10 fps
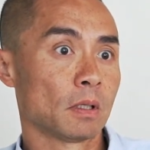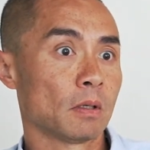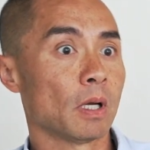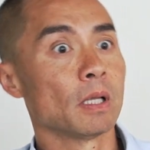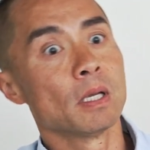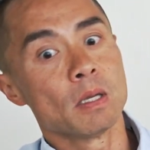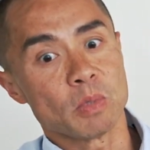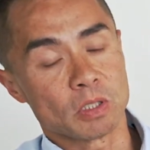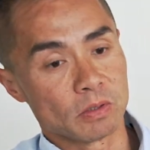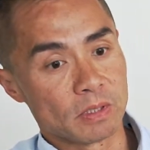Right?
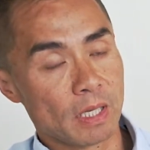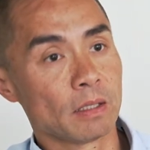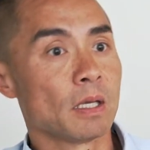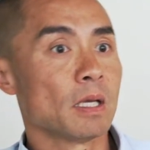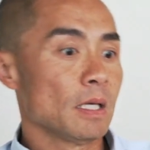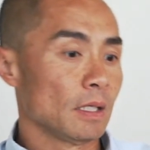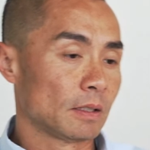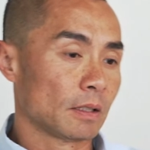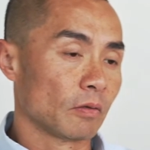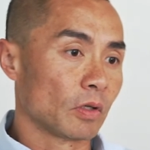Because then,
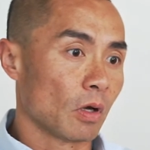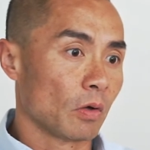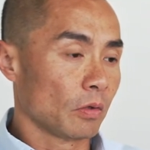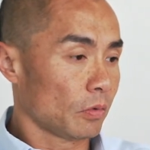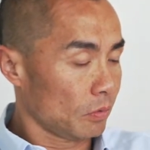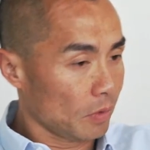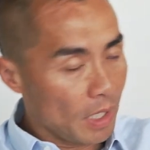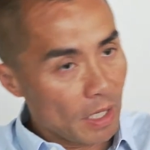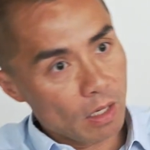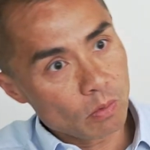instead of going through
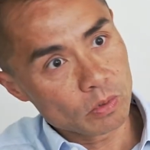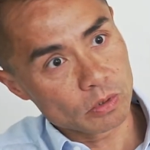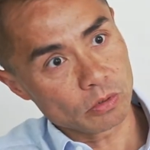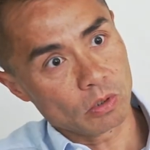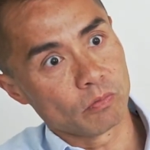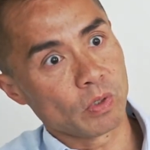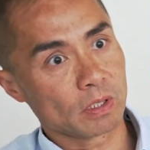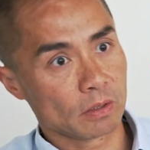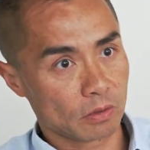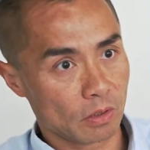hours of
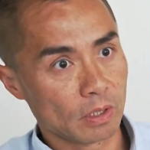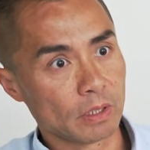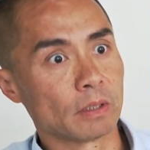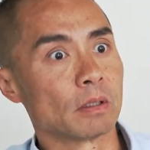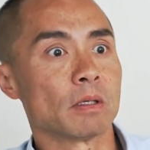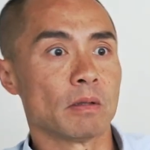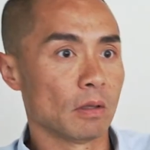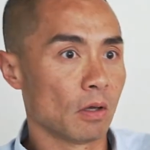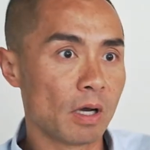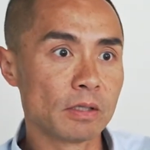reconciling
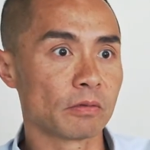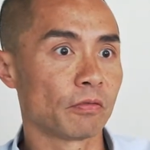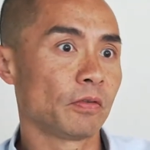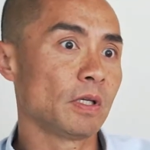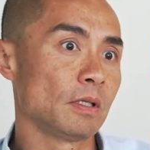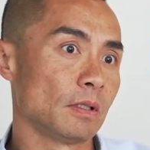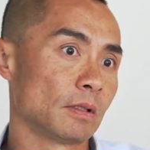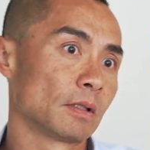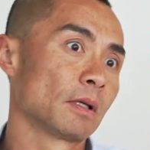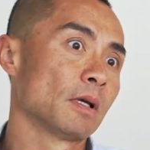lines of
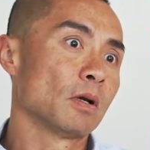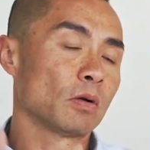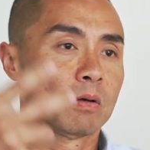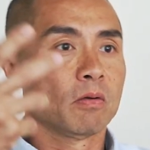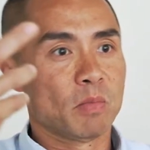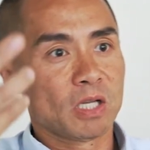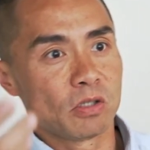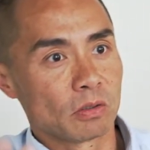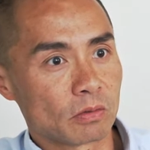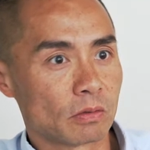fees,
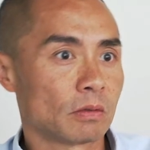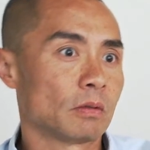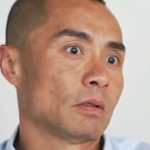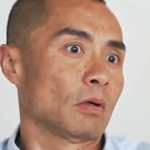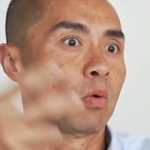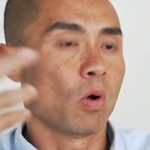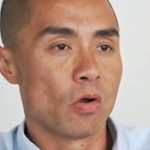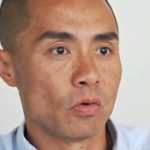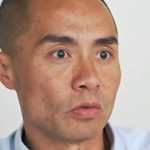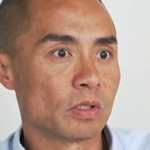matching the
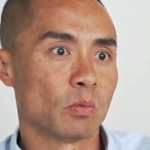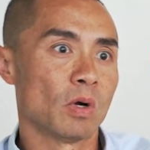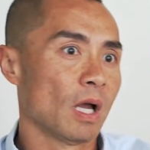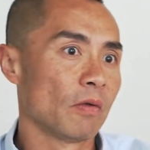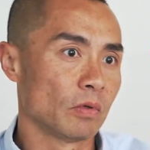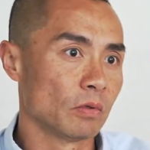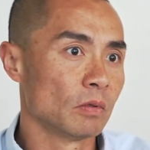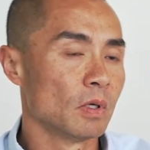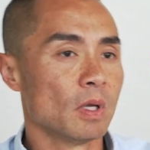quotes and what have you,